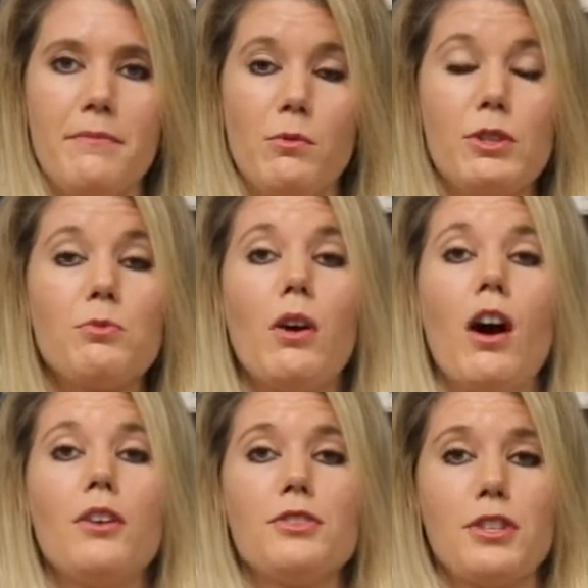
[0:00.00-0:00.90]
which will
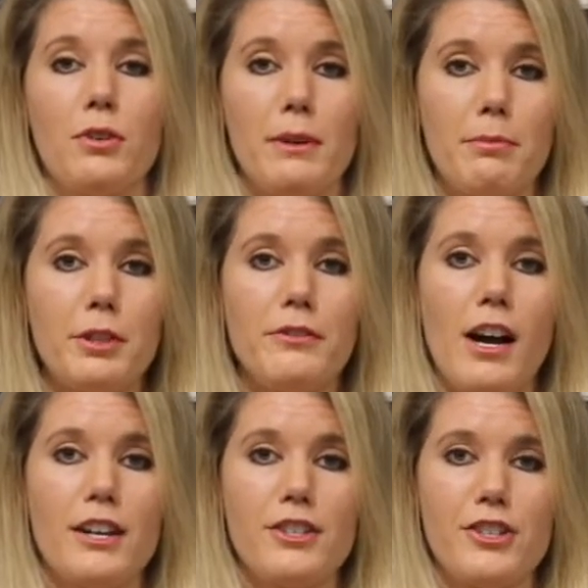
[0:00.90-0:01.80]
also improve
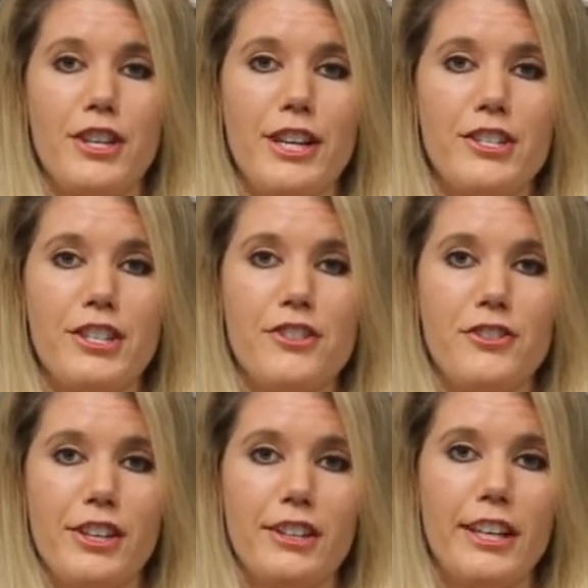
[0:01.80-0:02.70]
oxygenation and
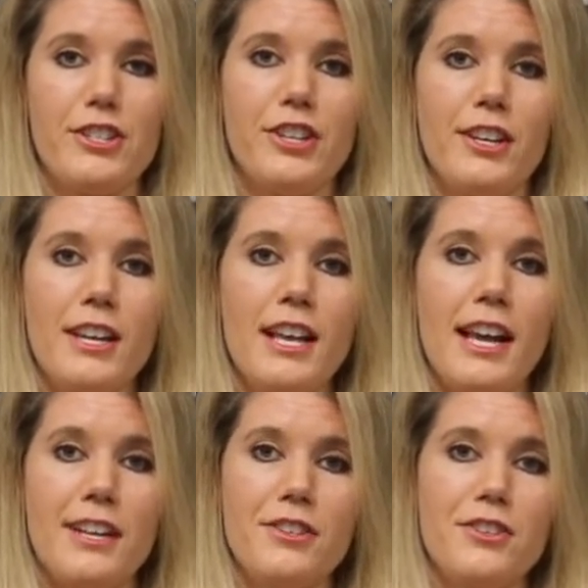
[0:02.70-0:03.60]
circulation
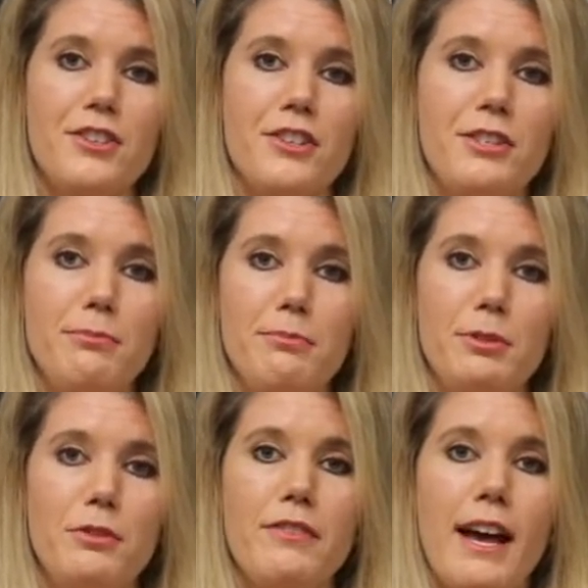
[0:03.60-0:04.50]
as you start to
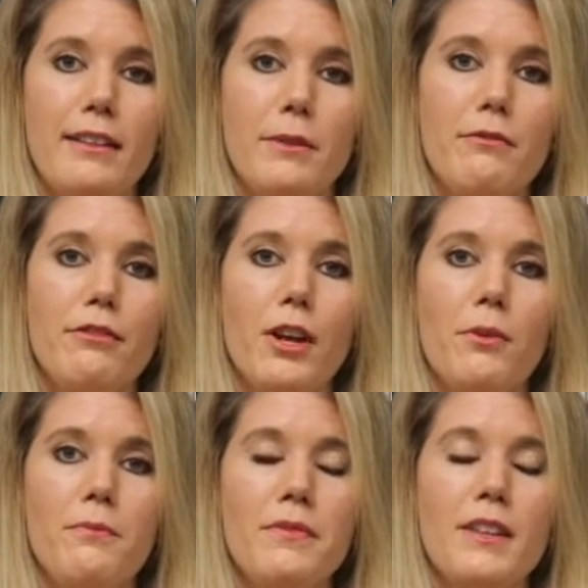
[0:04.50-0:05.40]
move that lymph flow.